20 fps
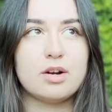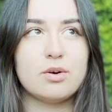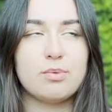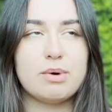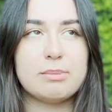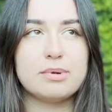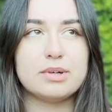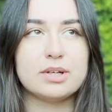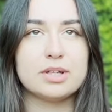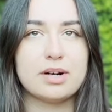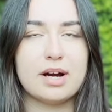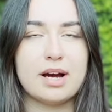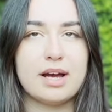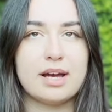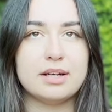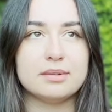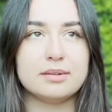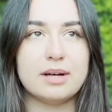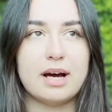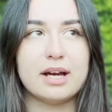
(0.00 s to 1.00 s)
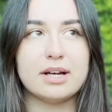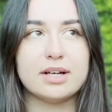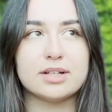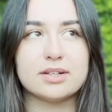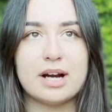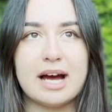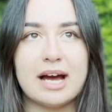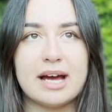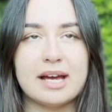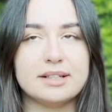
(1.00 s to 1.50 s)
of women cried, I
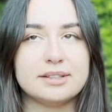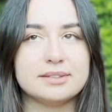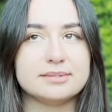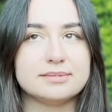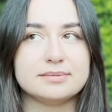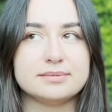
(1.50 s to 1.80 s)
cried.